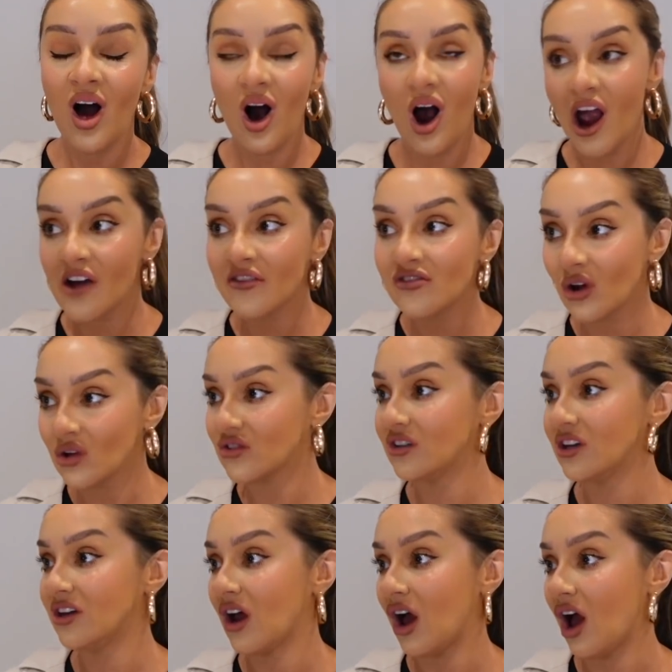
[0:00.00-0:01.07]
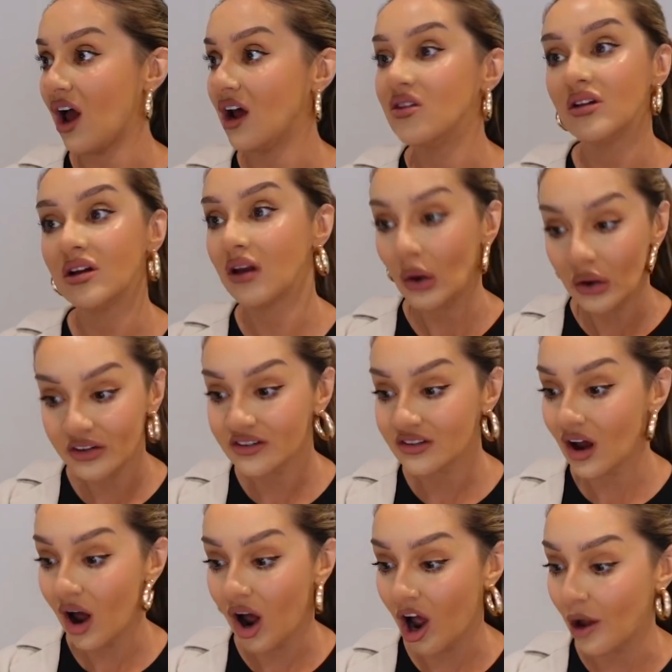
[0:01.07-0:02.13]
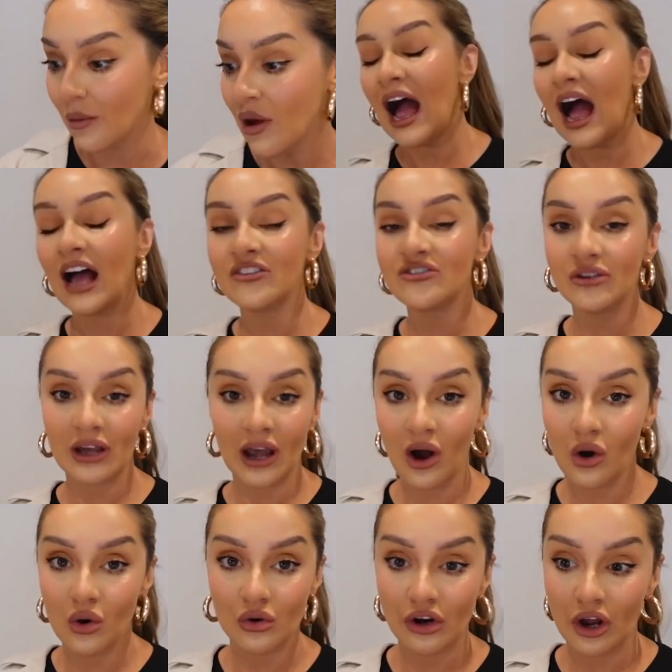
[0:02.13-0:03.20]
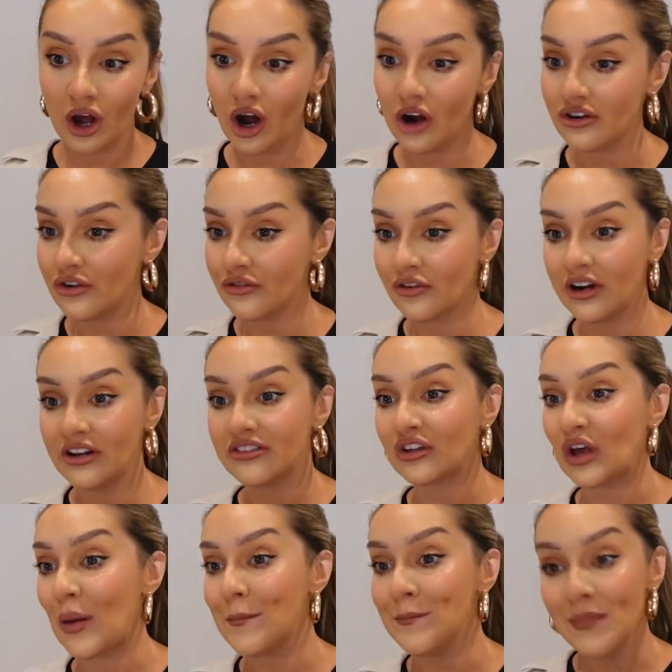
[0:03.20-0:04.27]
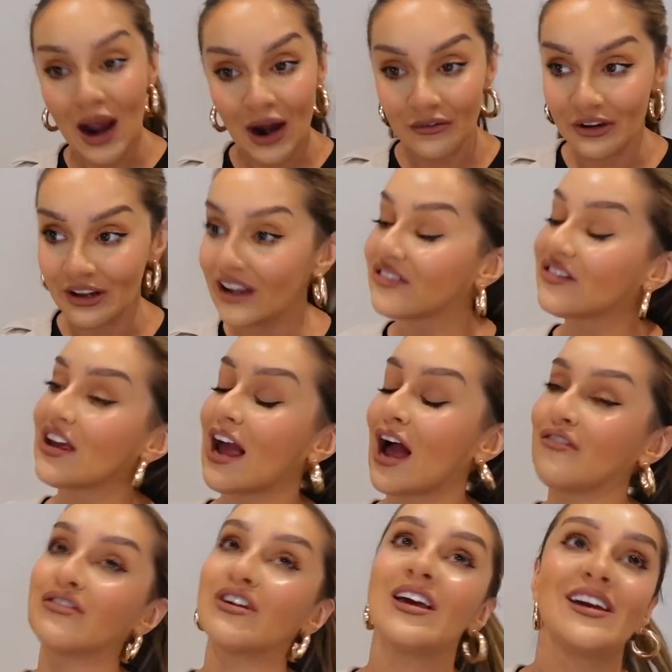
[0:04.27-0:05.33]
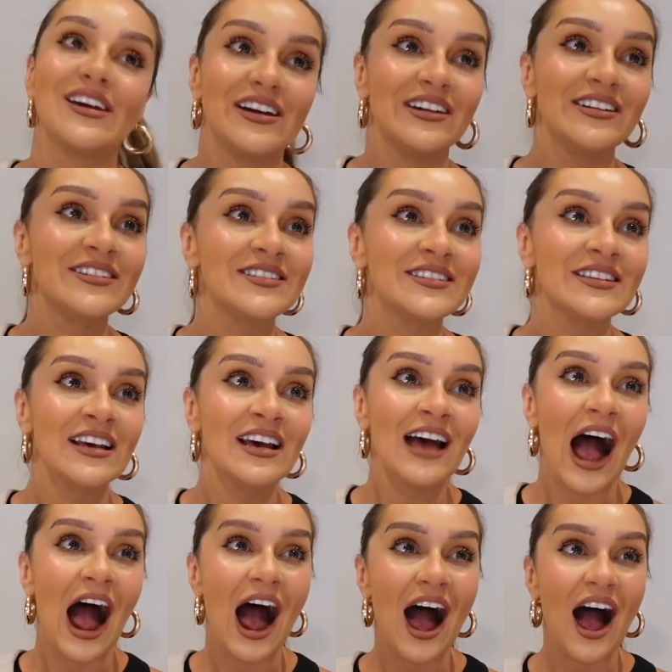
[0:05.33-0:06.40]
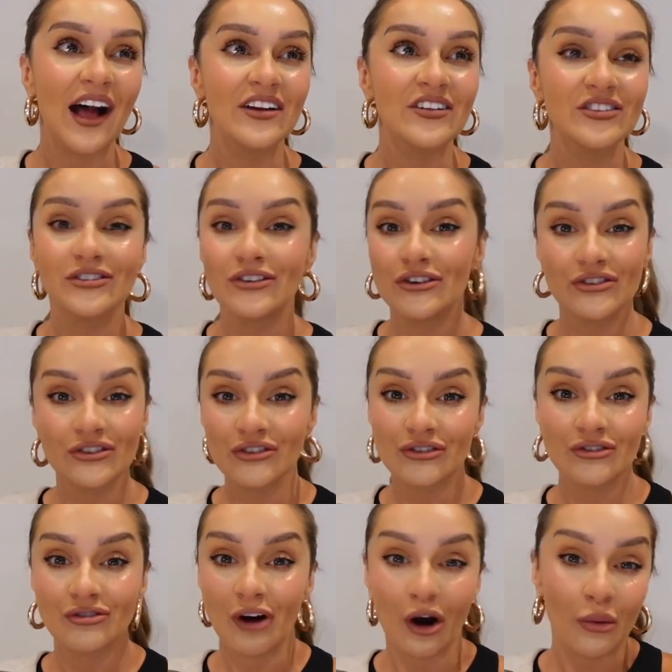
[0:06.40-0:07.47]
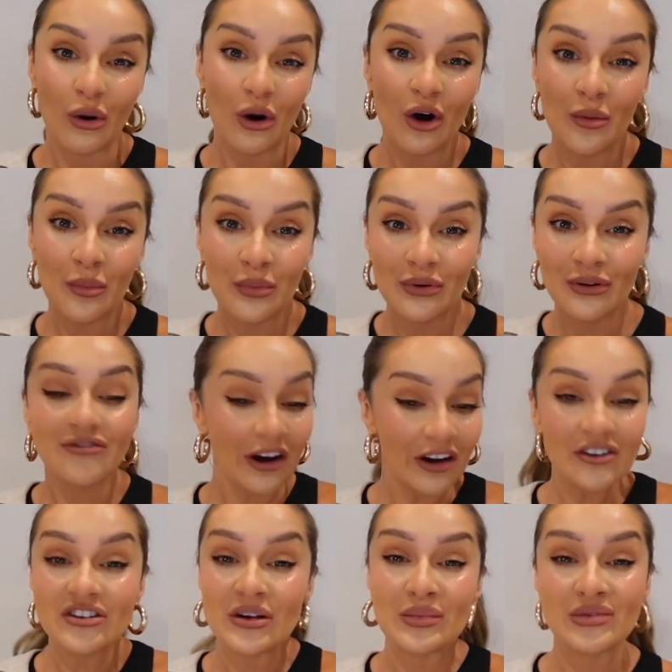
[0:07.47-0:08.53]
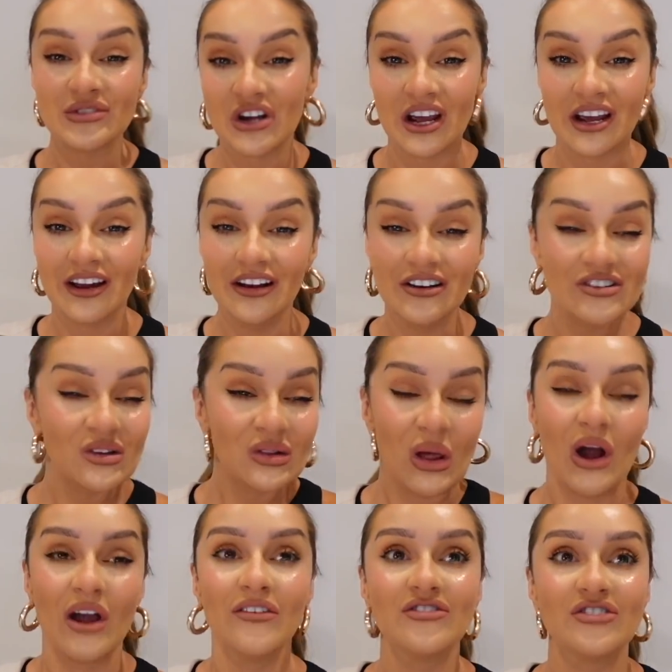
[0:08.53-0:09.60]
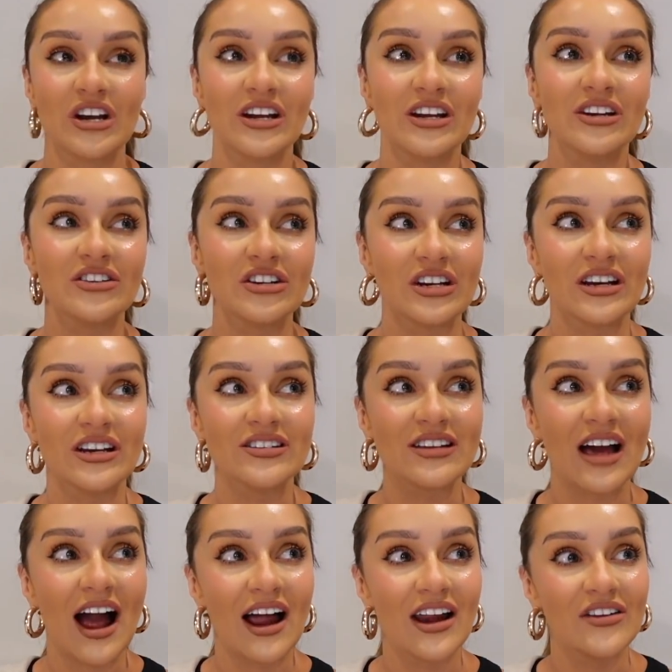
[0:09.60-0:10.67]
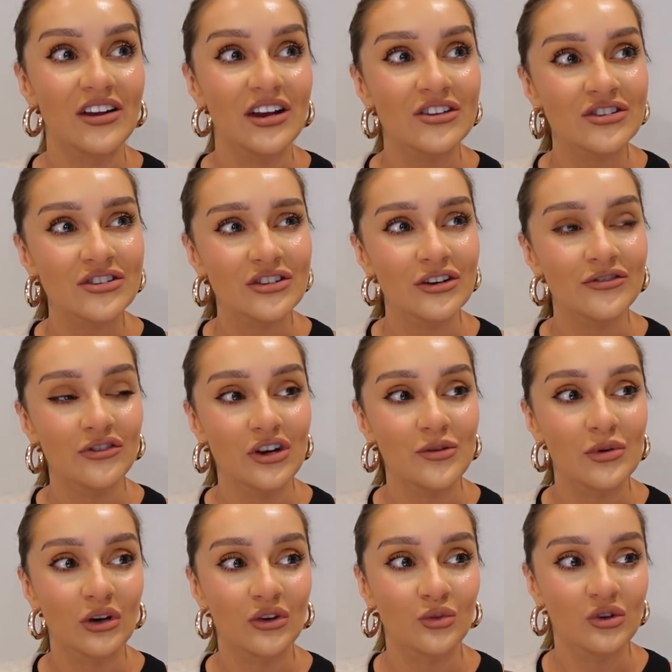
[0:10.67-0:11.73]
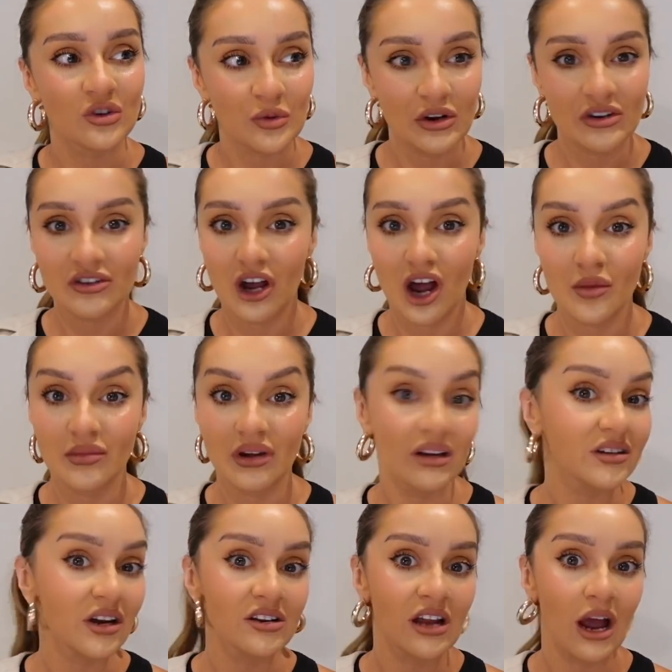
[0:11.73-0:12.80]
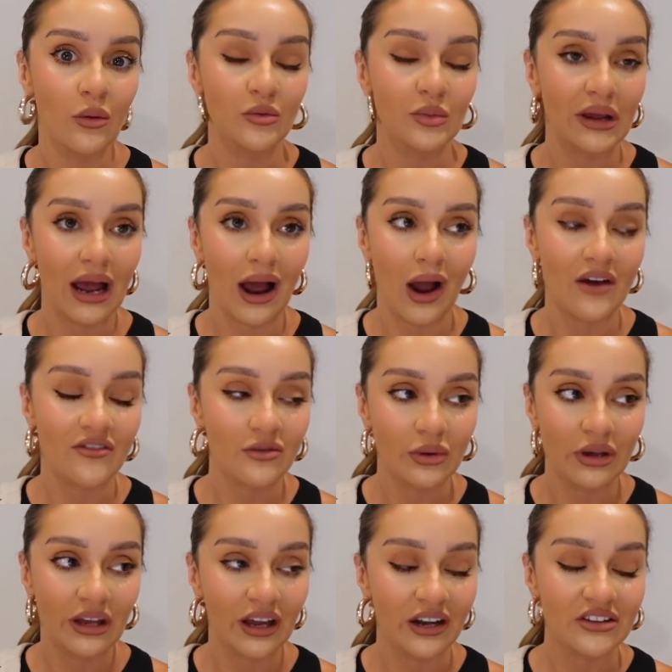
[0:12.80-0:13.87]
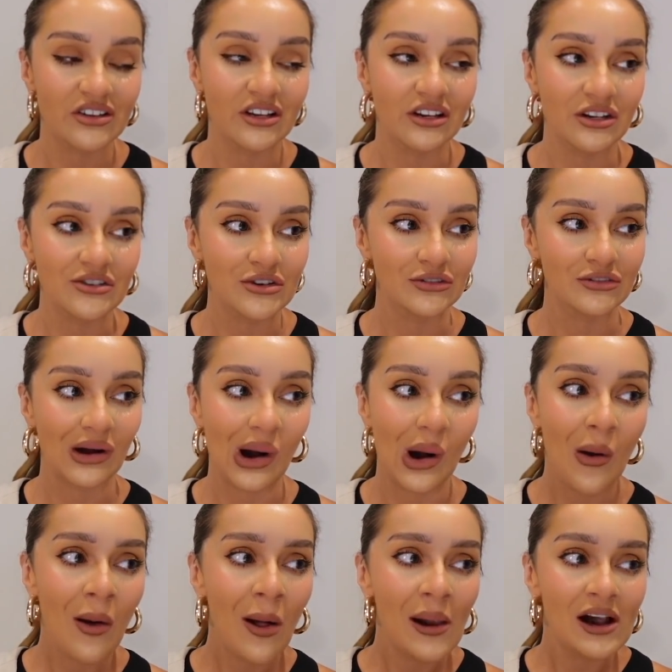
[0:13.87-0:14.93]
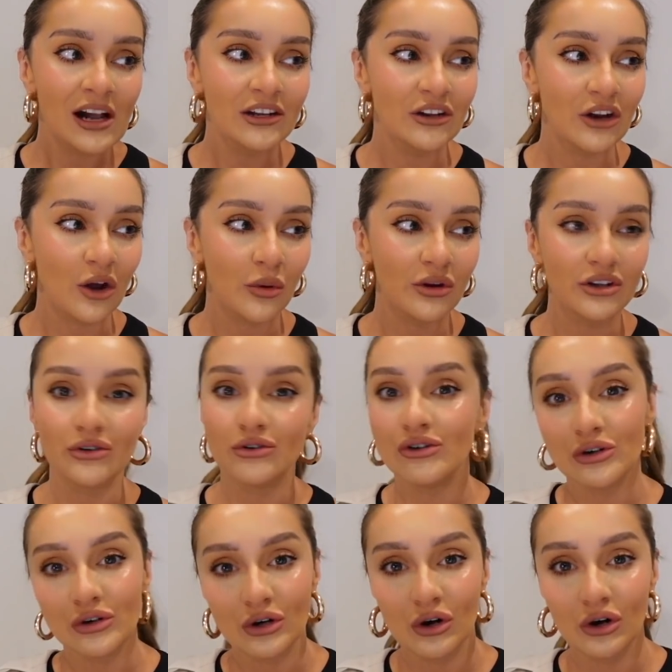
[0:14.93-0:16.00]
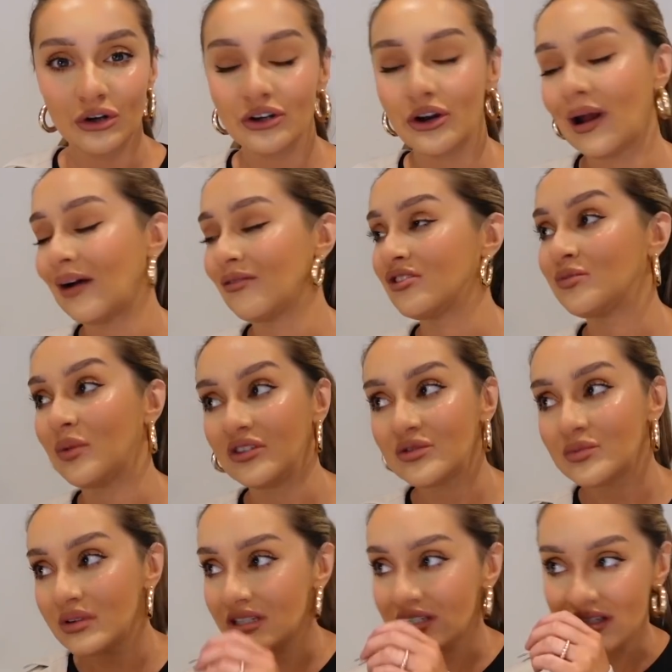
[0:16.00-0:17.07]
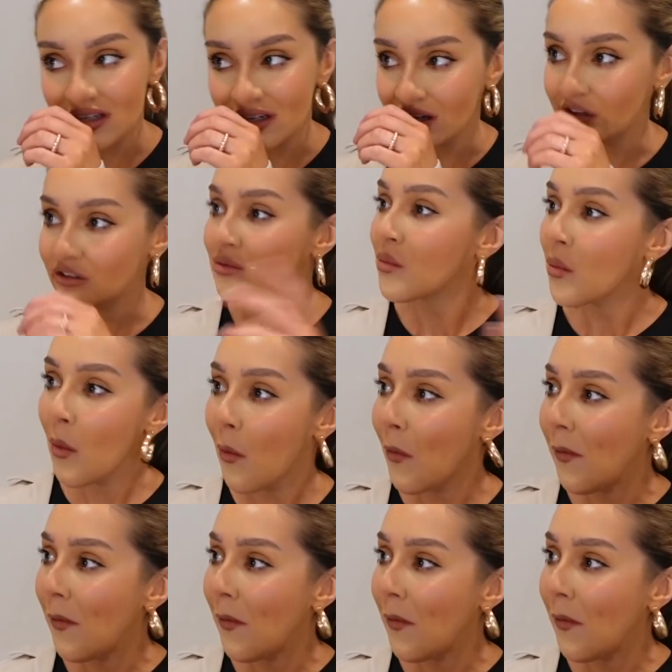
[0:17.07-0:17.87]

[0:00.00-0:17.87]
I have not seen her in the longest time. As you get older and your friends get married, they have kids, and you just grow up. Friendships change, life changes, and it's just so funny because once upon a time, me and Danielle would be out every weekend seeing each other. You know, when you're young, you don't have responsibilities.